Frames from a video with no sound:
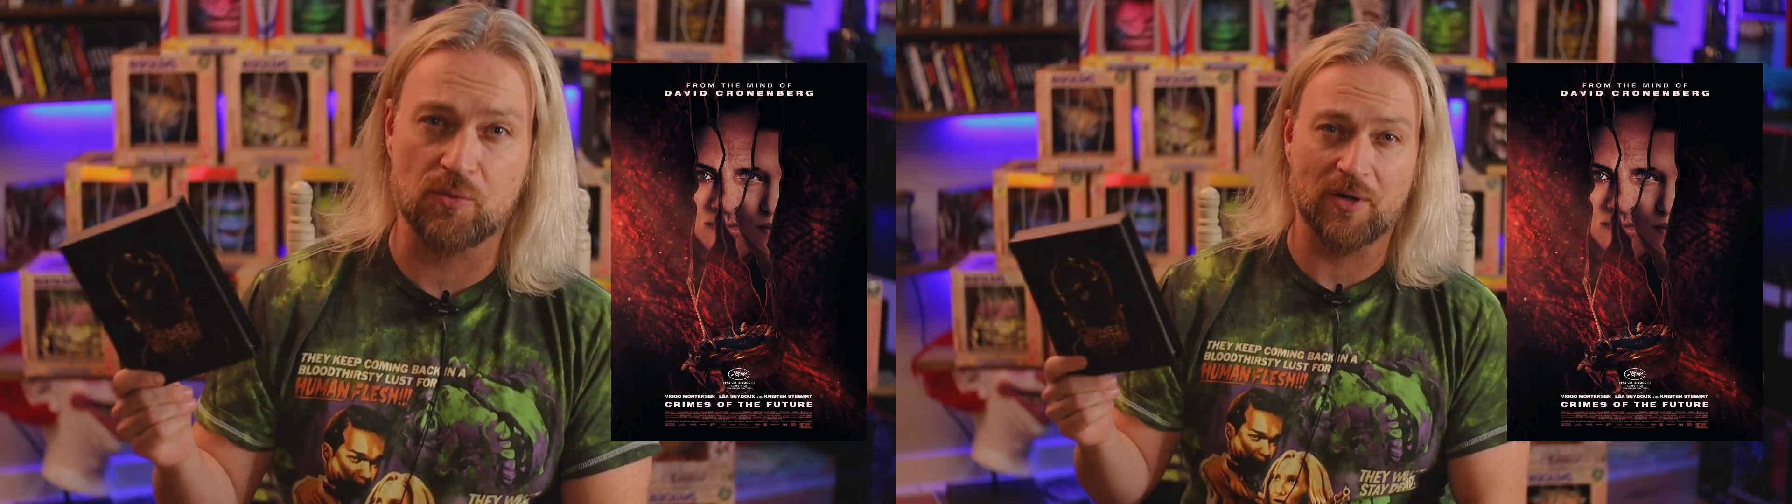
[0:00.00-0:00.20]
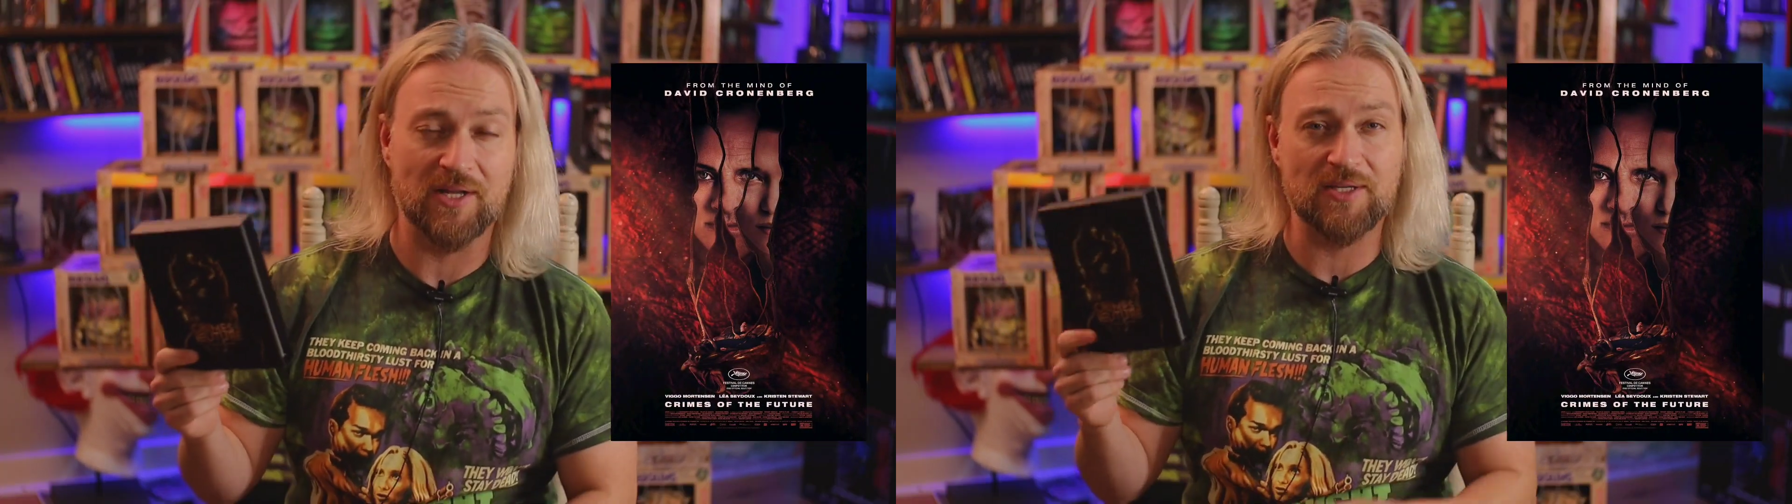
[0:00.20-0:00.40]

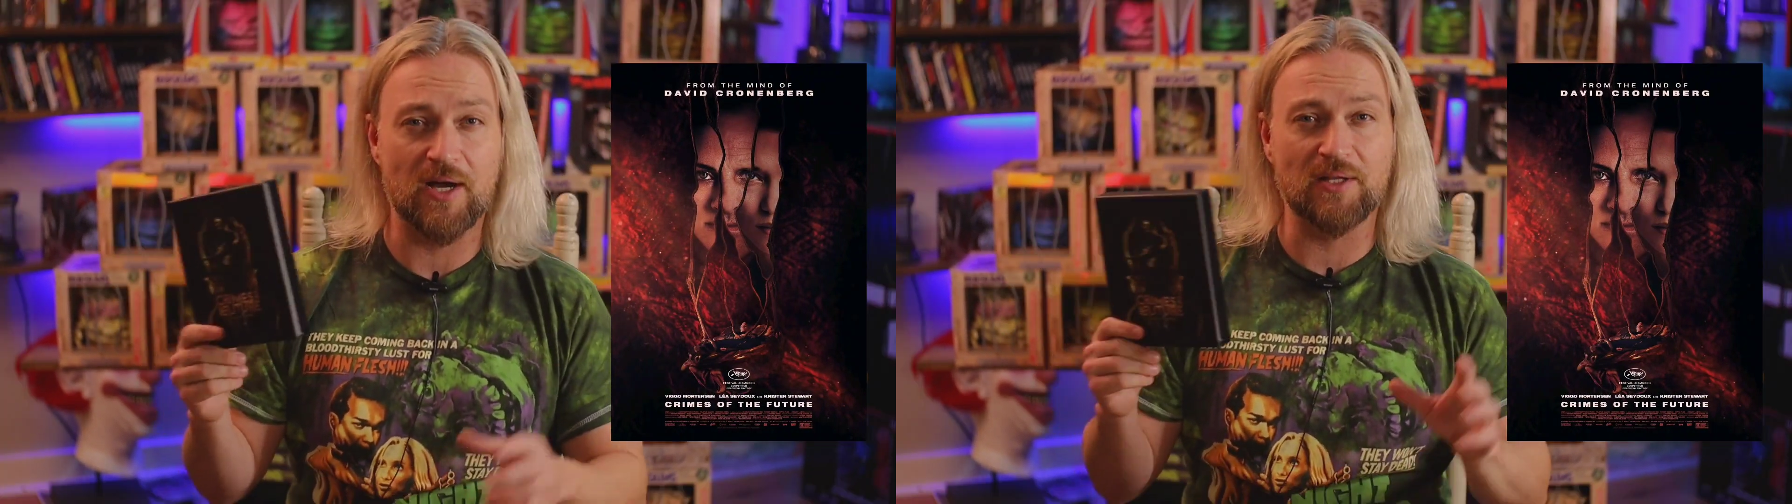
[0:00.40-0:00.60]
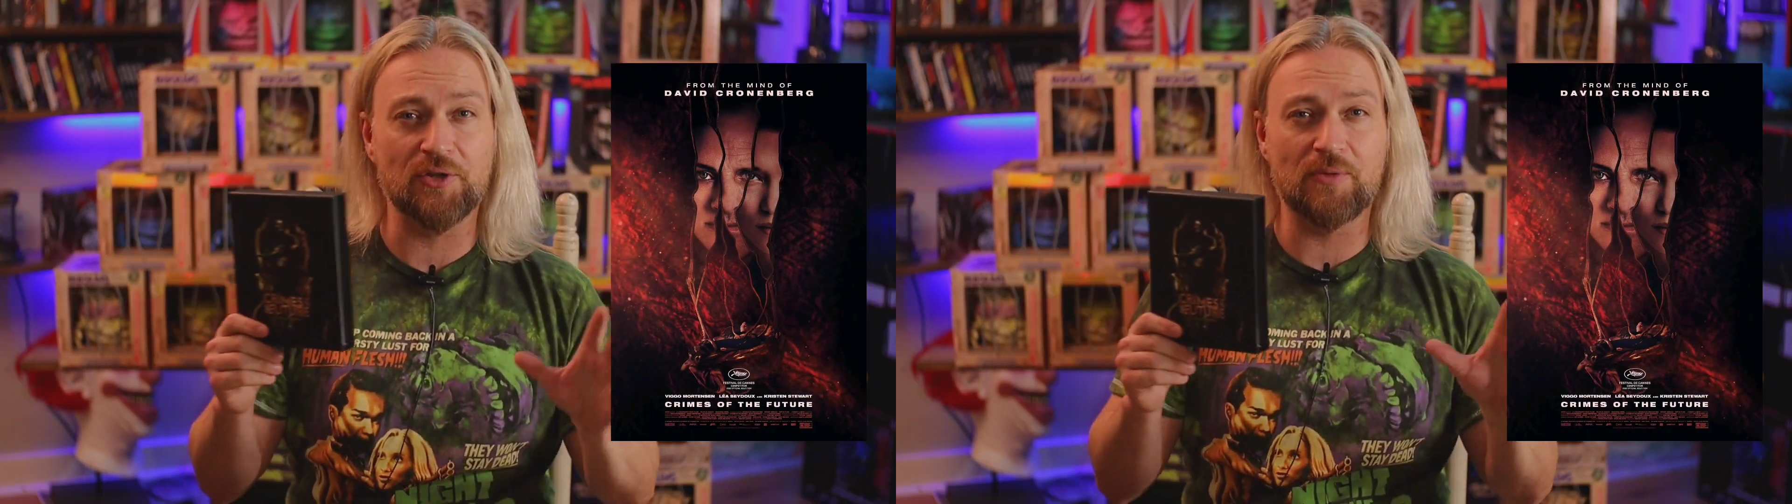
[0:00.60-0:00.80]
We're going to
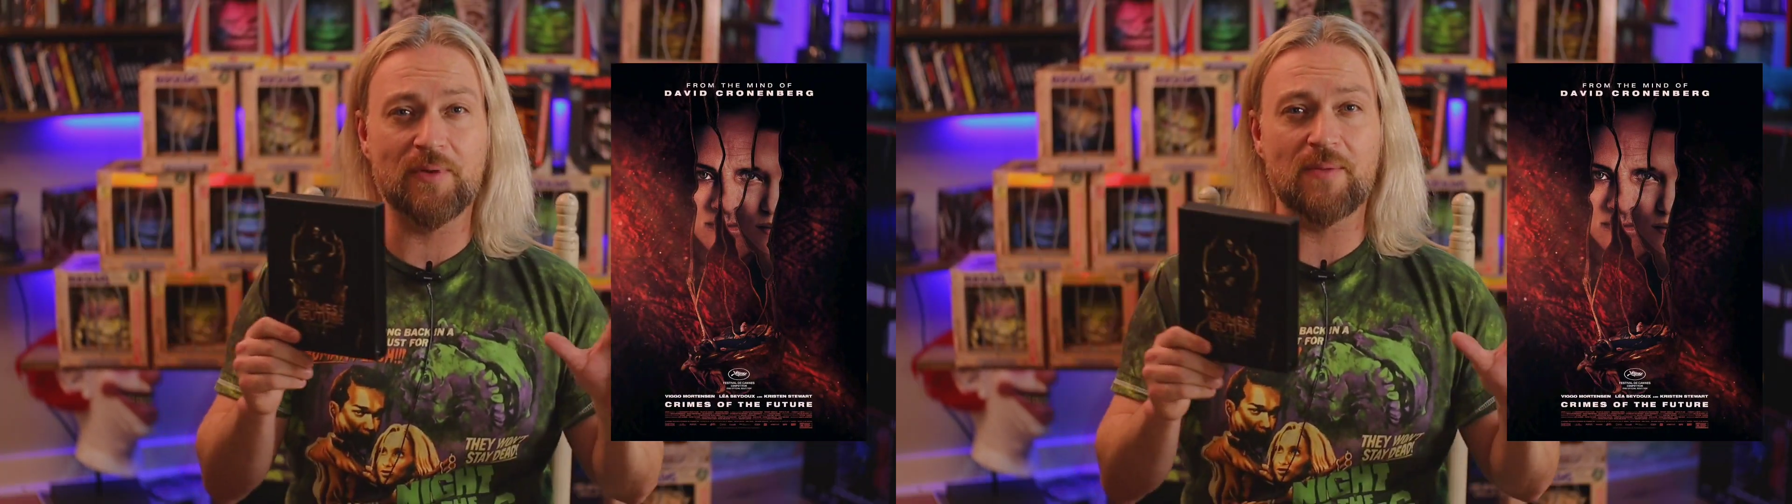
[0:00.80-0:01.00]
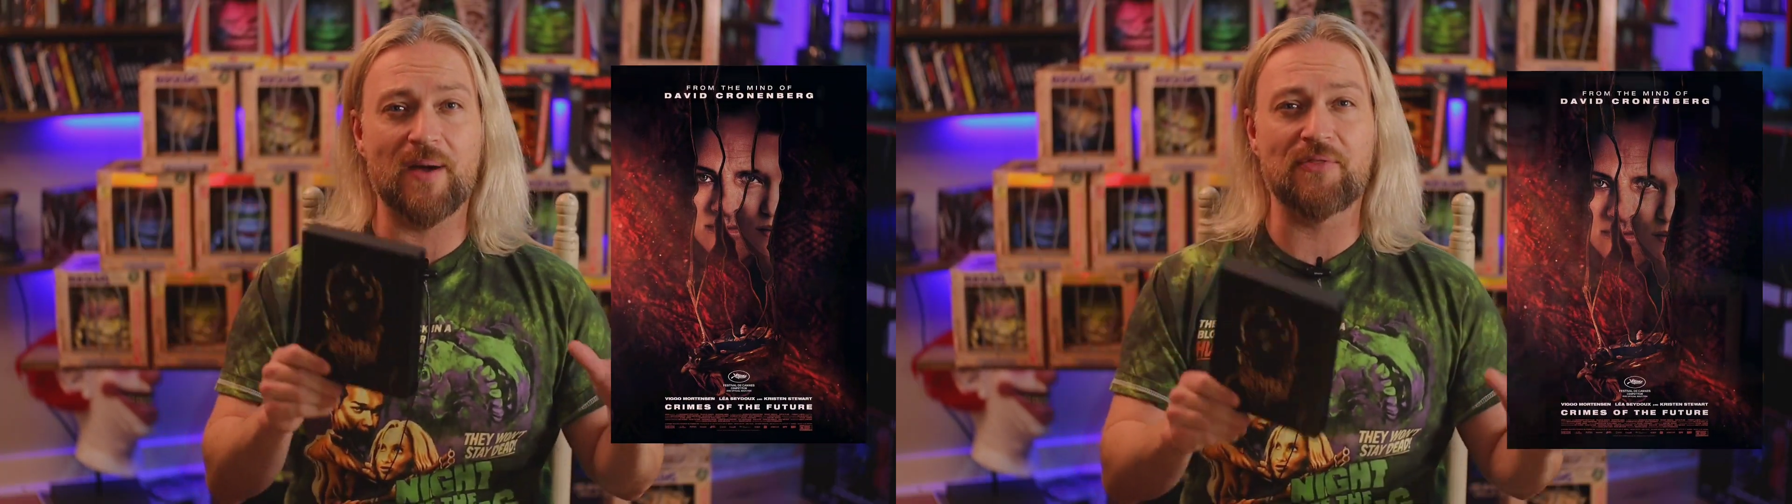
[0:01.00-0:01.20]
talk a little
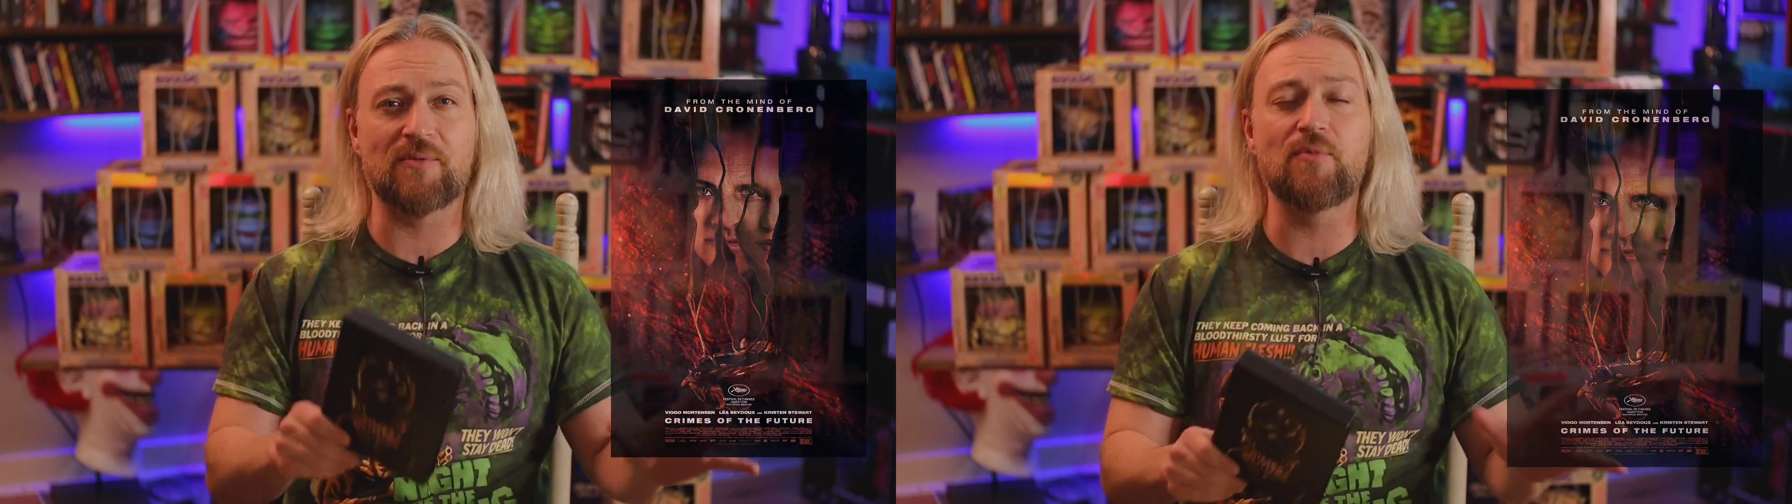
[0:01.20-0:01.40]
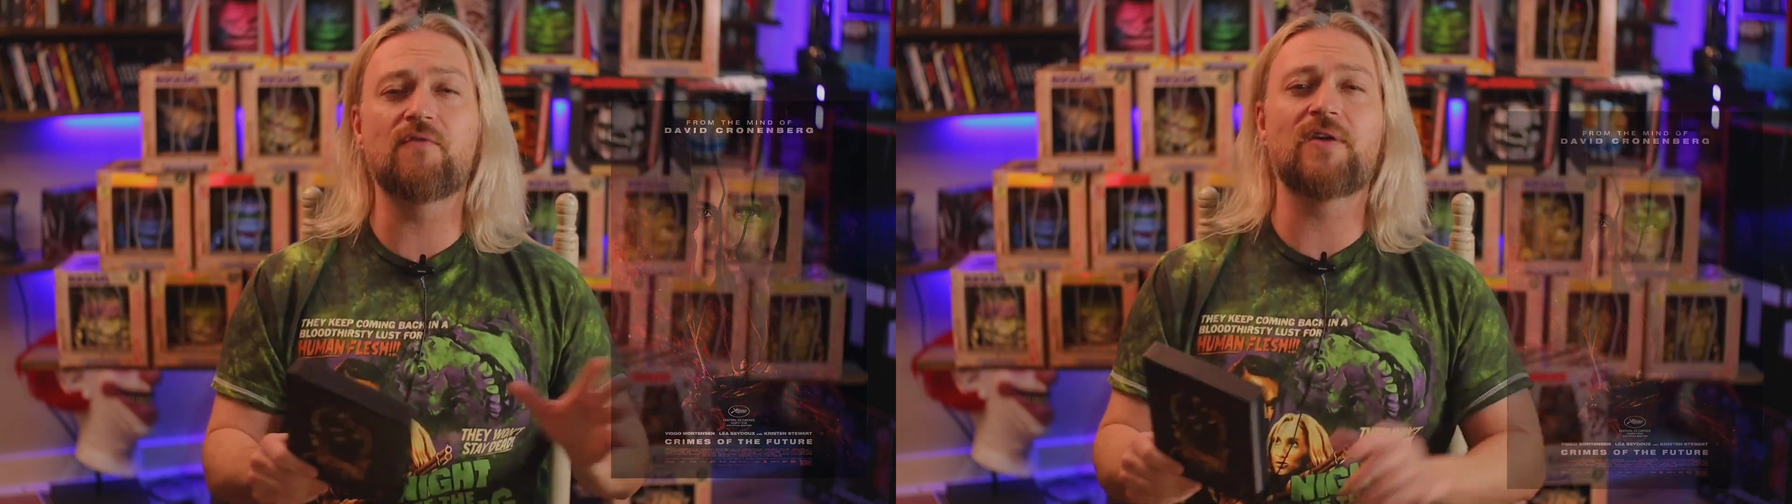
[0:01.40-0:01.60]
bit about the
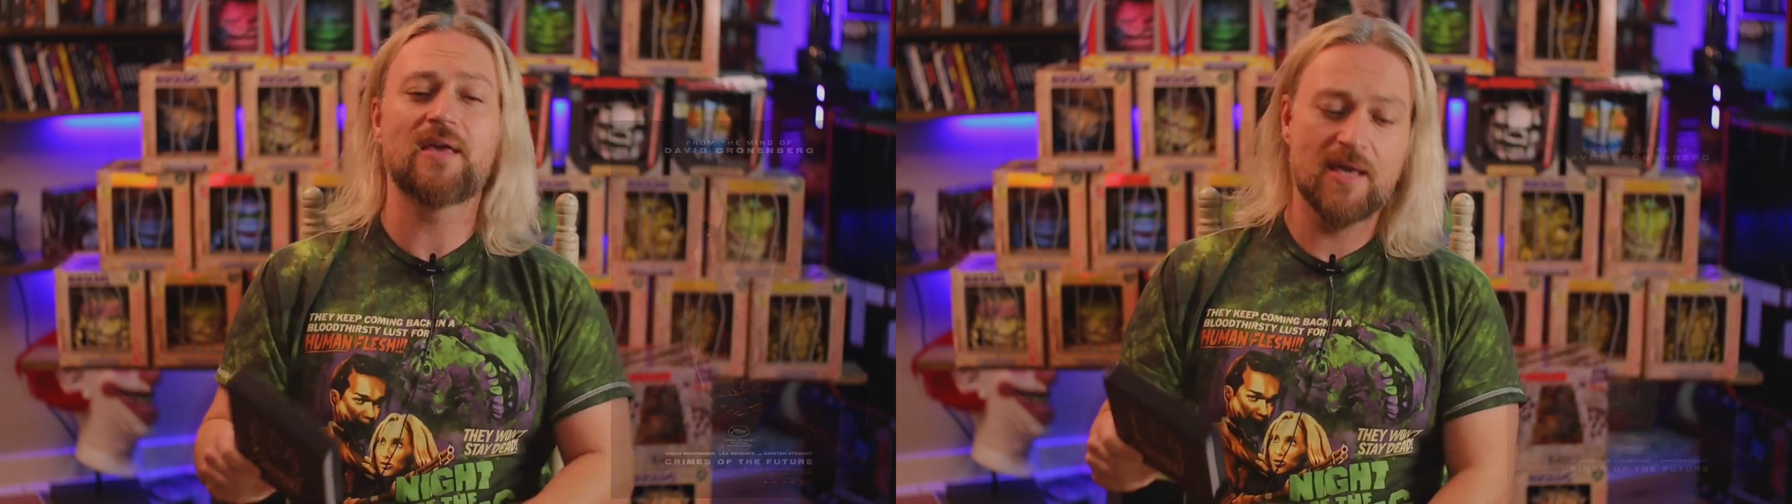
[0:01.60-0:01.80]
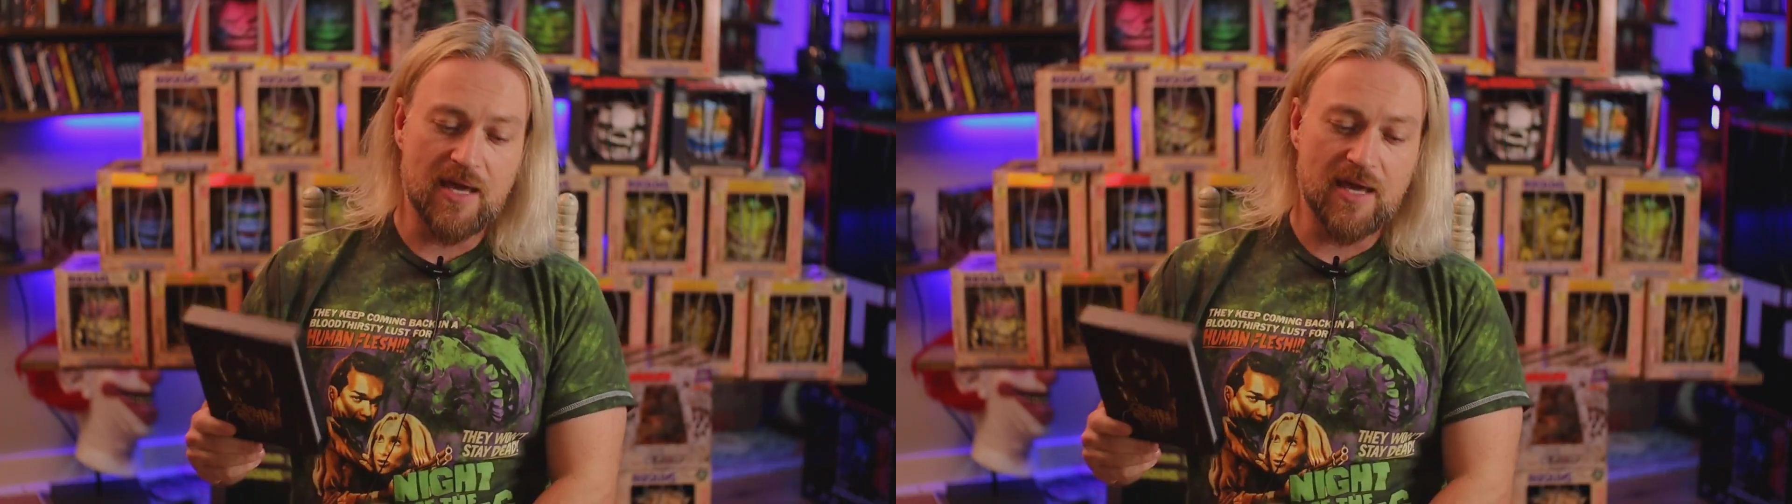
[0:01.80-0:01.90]
movie,